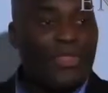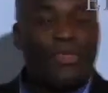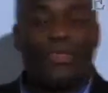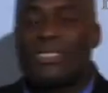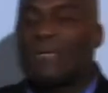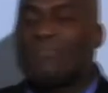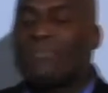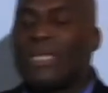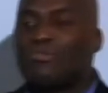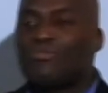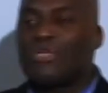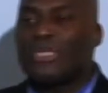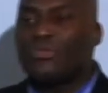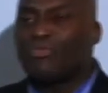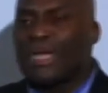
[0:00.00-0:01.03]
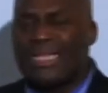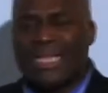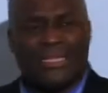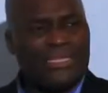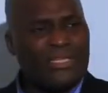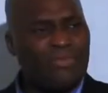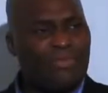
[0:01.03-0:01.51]
You know, sometimes we need to get
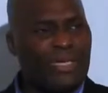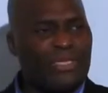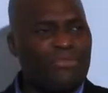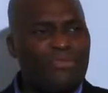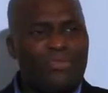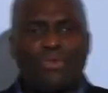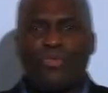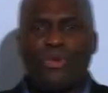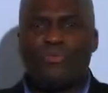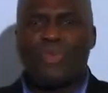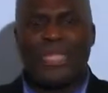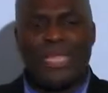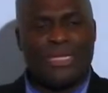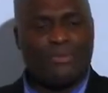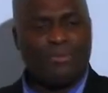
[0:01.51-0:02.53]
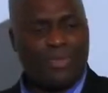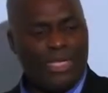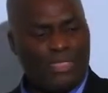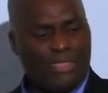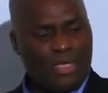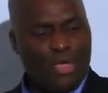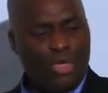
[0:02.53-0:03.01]
at this point. You know, we've been at the
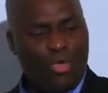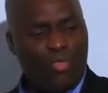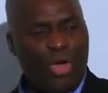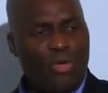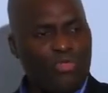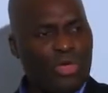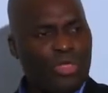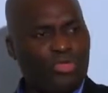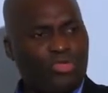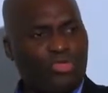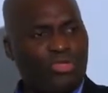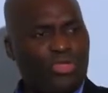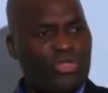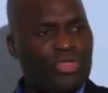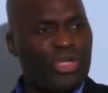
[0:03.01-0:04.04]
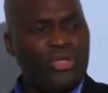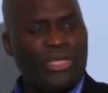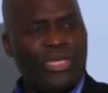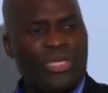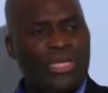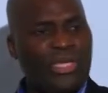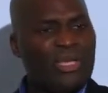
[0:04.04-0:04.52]
point where we're
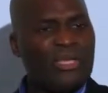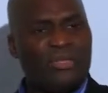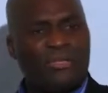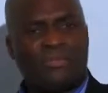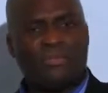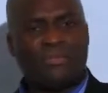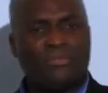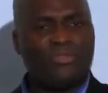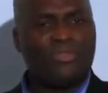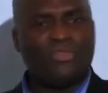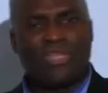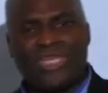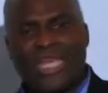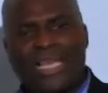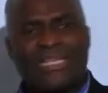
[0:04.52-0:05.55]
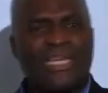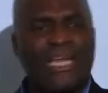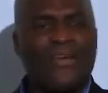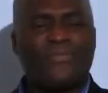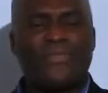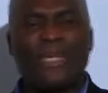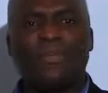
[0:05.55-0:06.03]
turning, criticizing
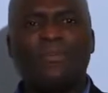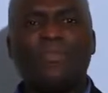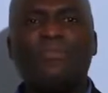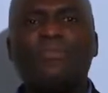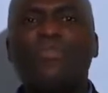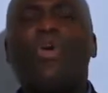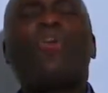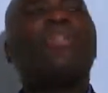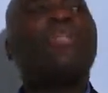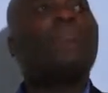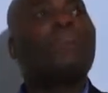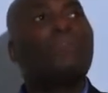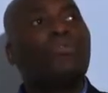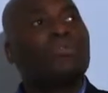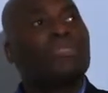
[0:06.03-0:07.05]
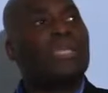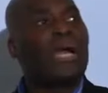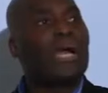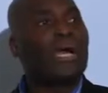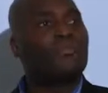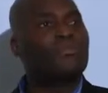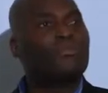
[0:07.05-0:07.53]
Africa. All the books
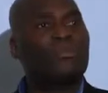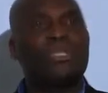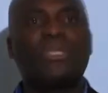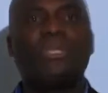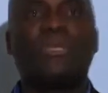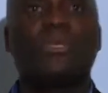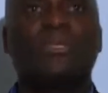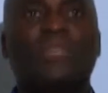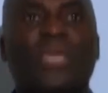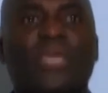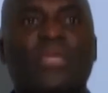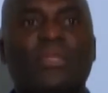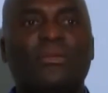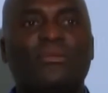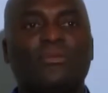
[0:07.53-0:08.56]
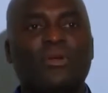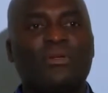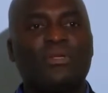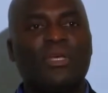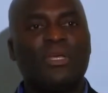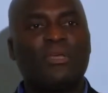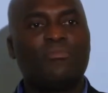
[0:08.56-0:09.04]
that comes, you see, the hidden
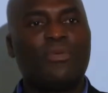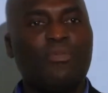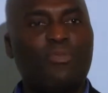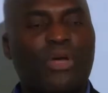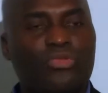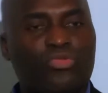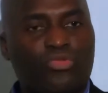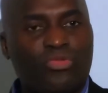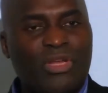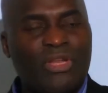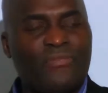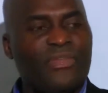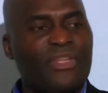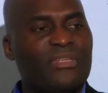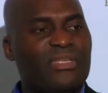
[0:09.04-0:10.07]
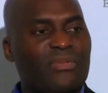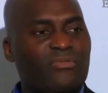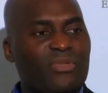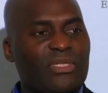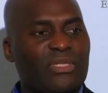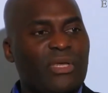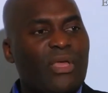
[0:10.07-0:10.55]
world. People want to reveal
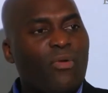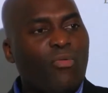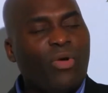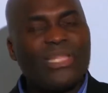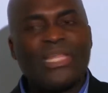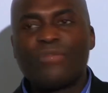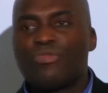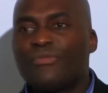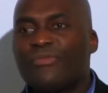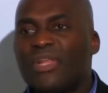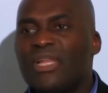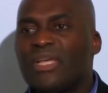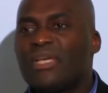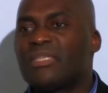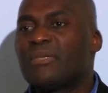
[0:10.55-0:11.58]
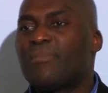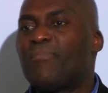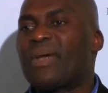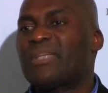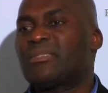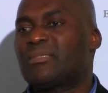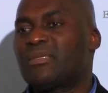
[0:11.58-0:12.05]
secrets. What they're revealing is the
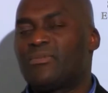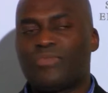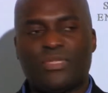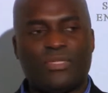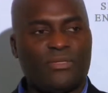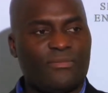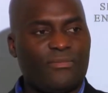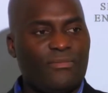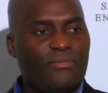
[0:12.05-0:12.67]
past secrets.